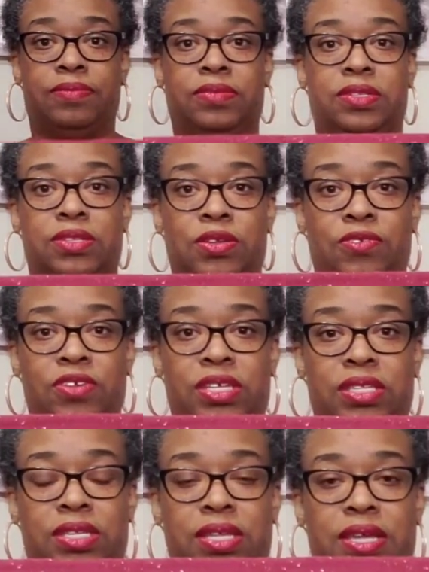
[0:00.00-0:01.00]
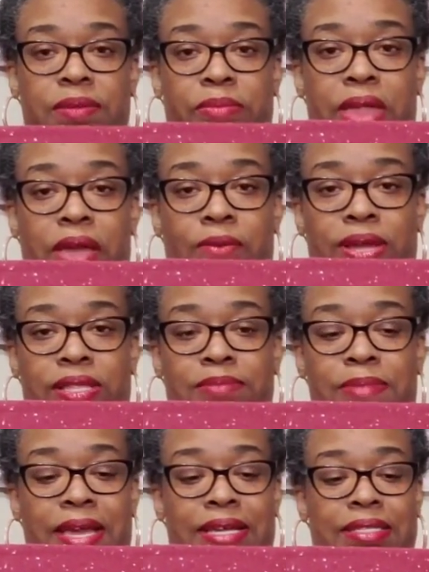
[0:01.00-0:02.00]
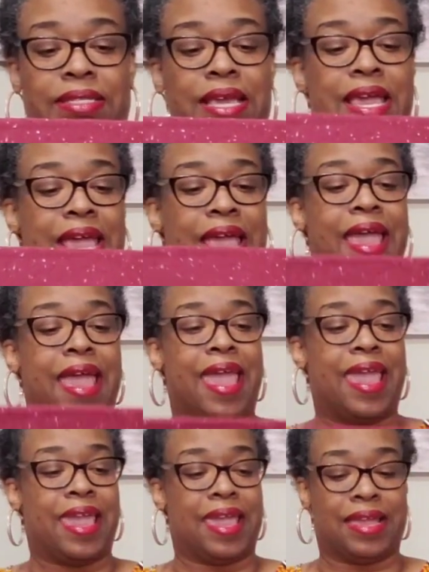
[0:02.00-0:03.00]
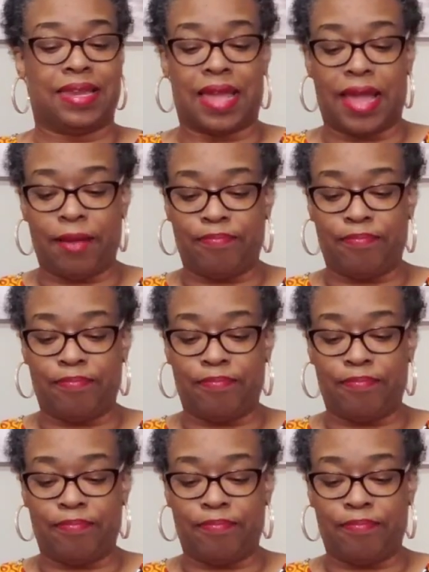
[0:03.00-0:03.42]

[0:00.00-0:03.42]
I don't know if you can see that, black and white specks. And